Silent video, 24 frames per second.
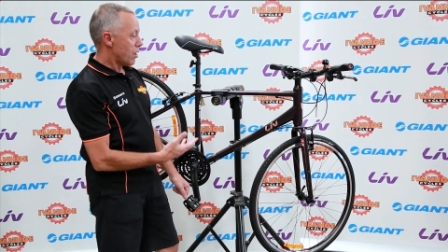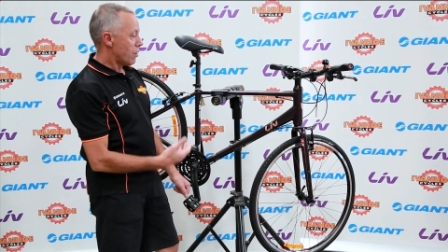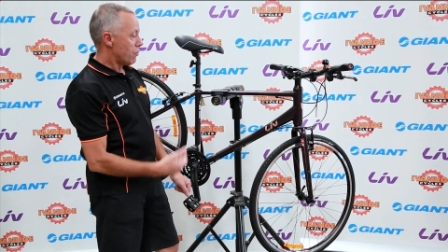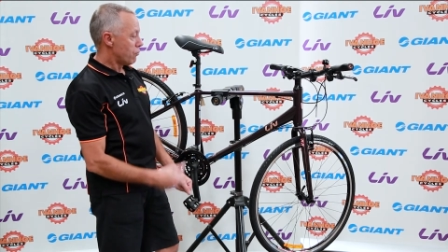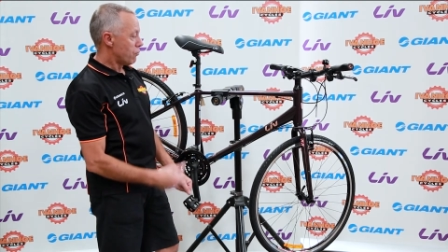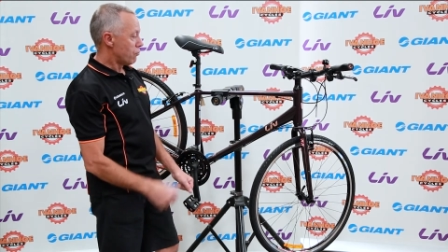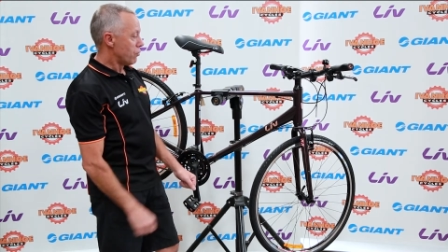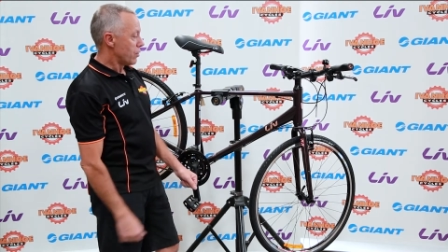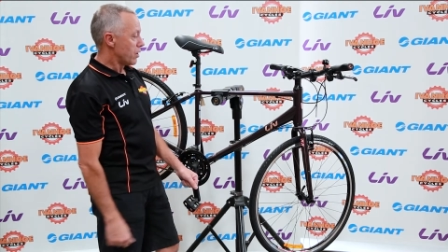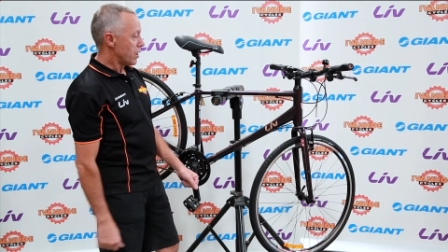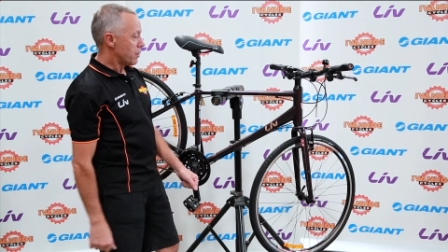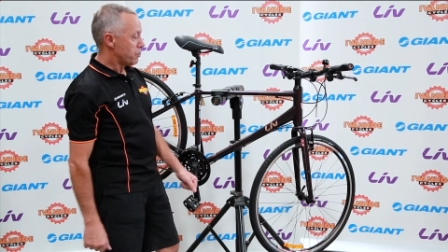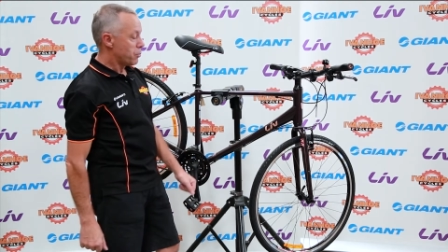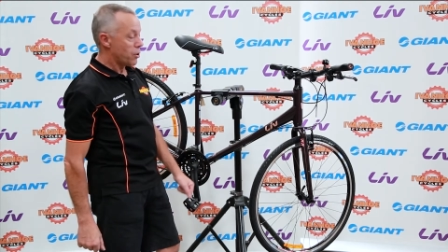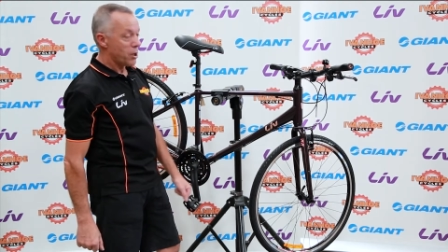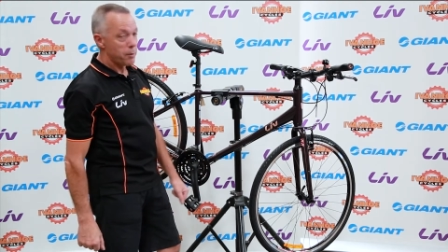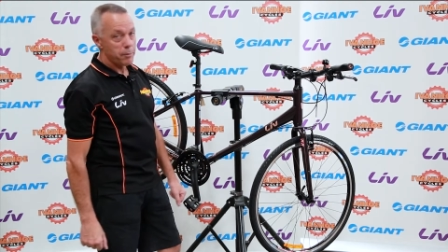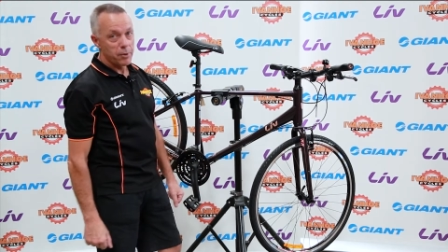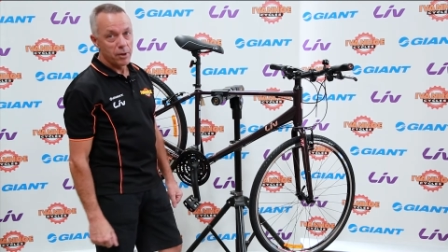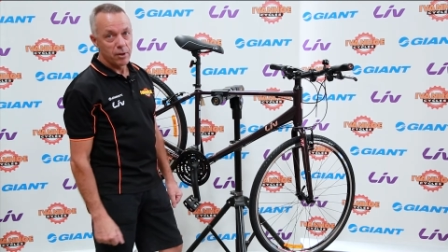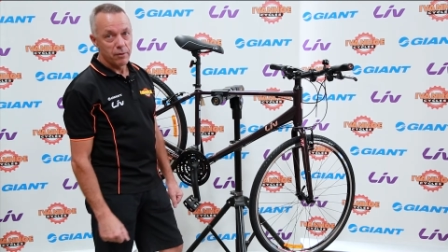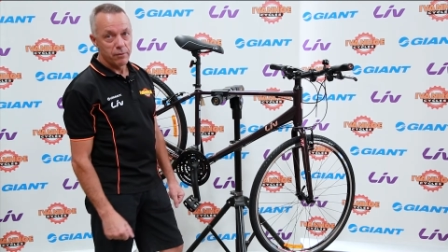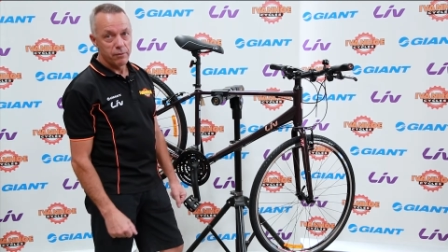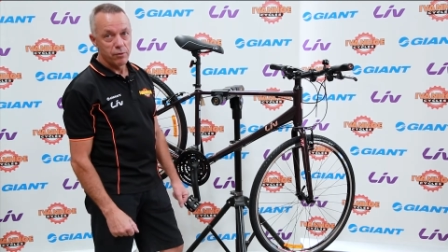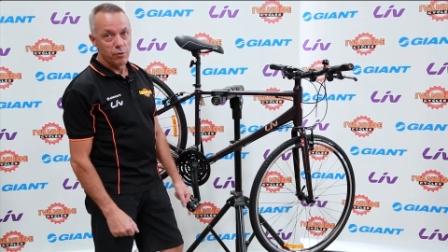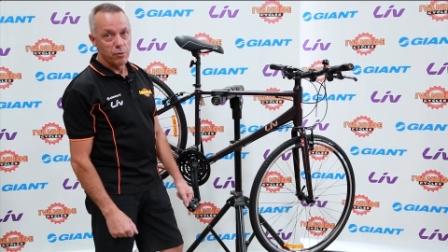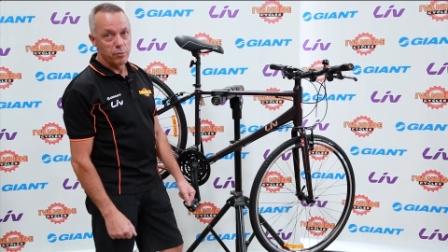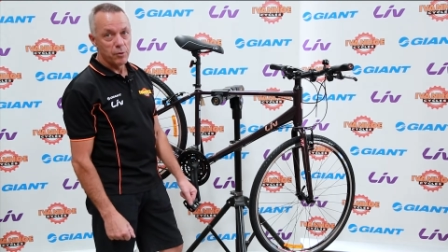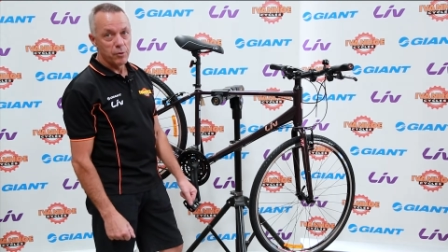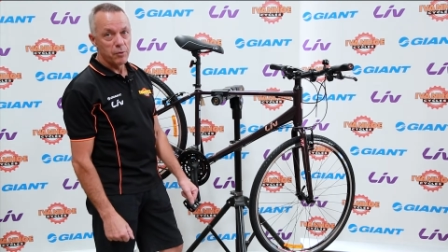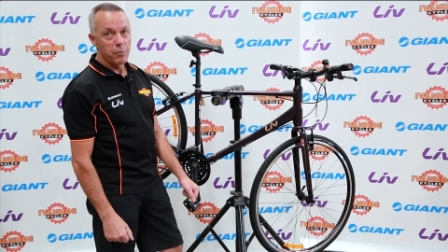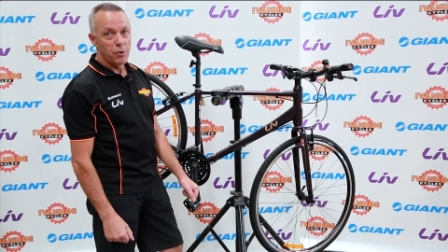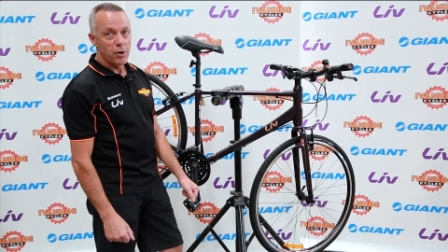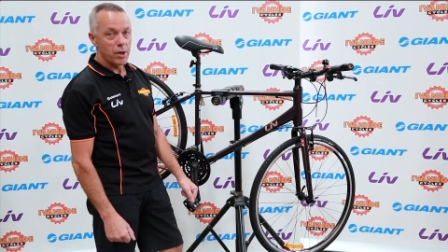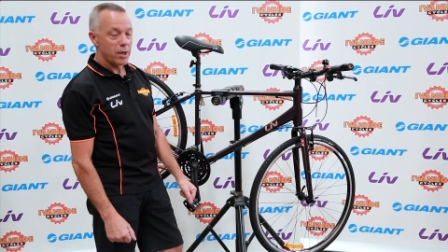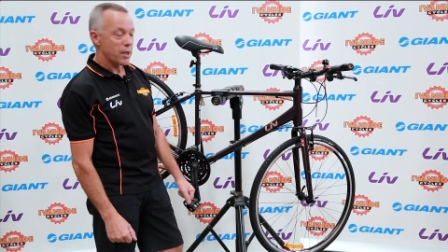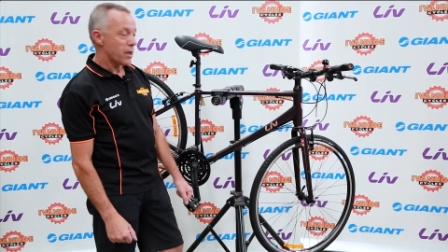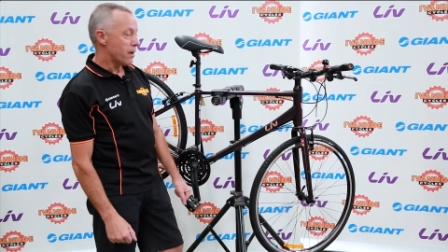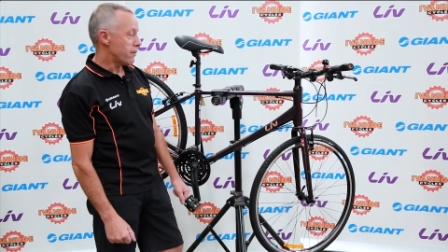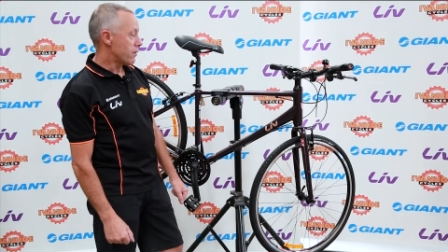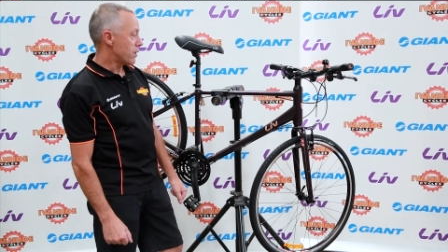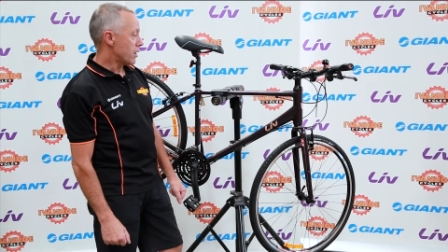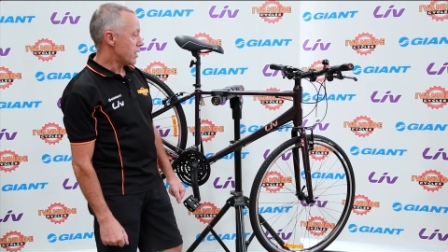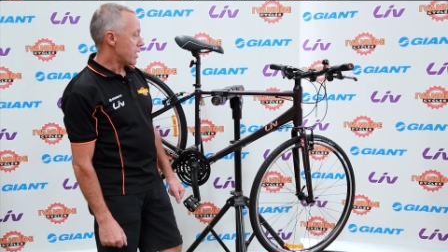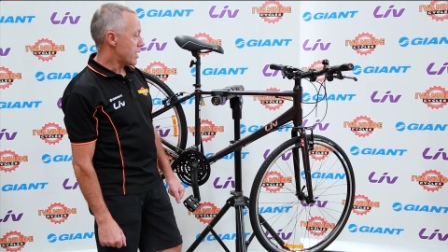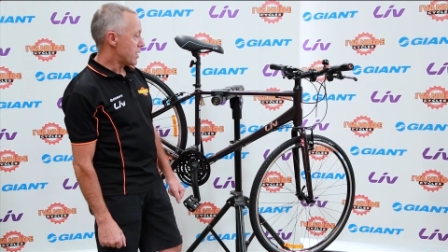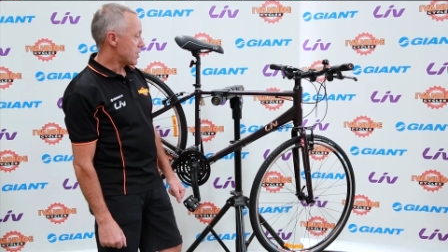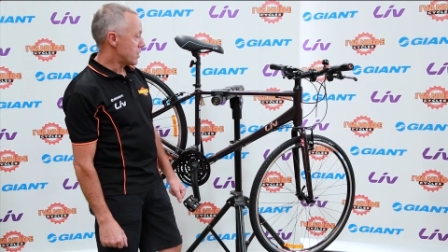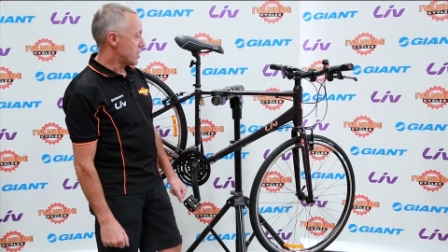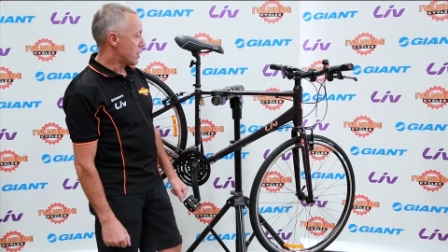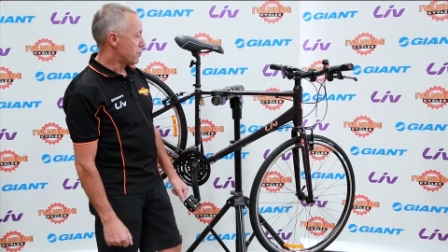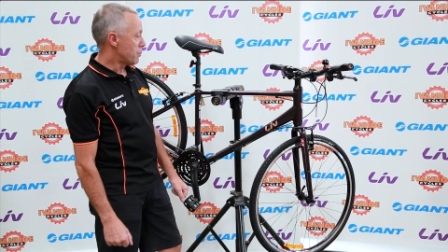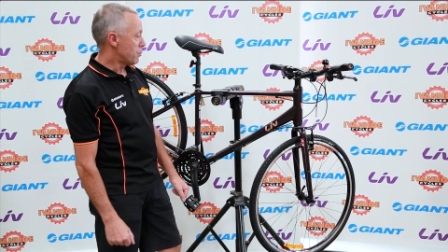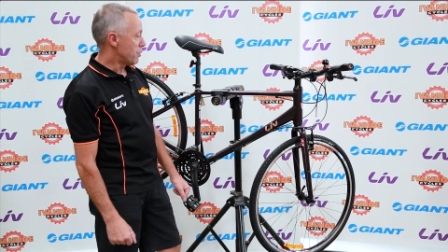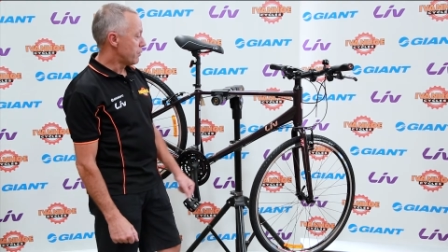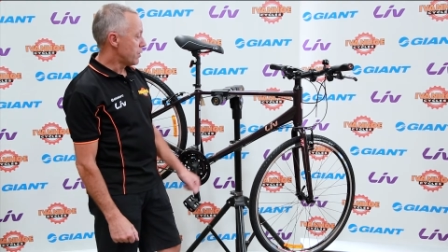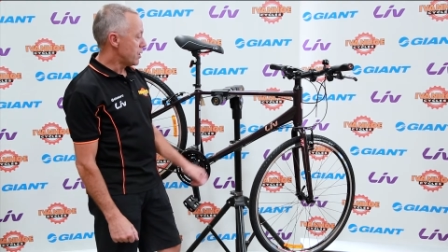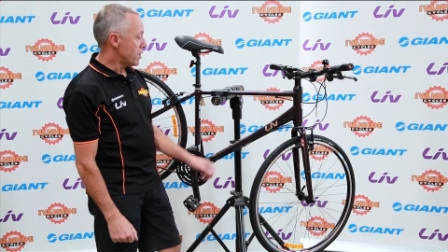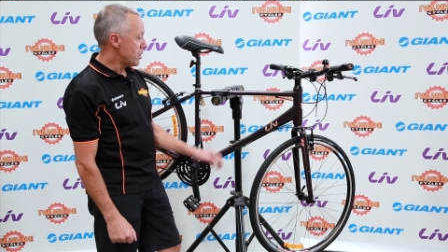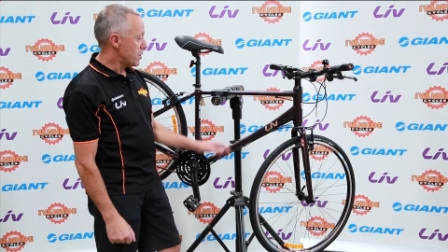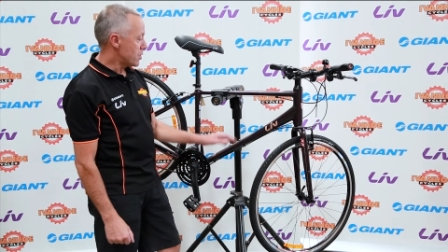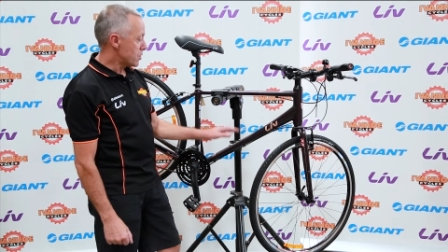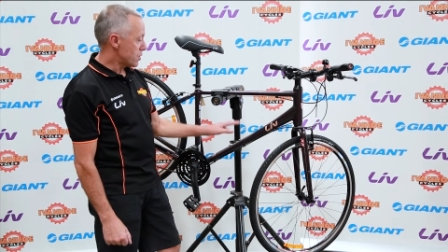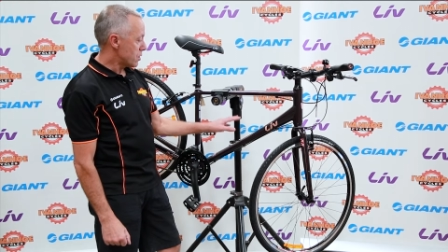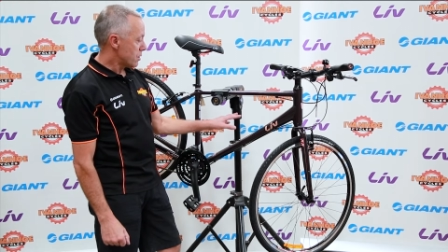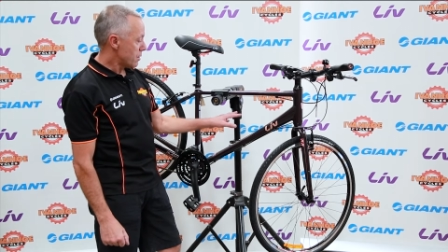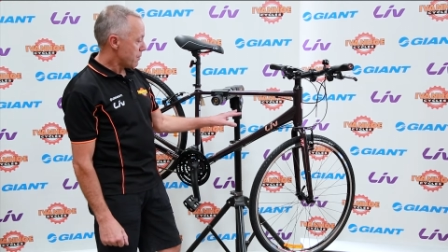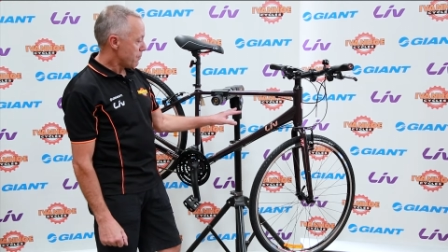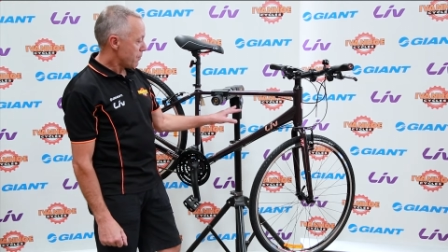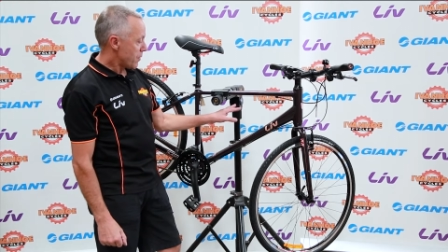really popular form of bike over the last number of years,